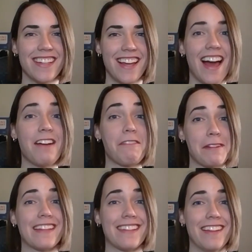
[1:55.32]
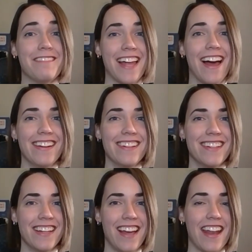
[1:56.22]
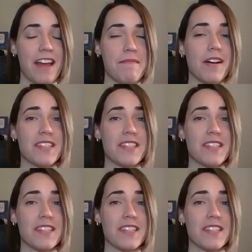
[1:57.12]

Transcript: I really love that. And I'm also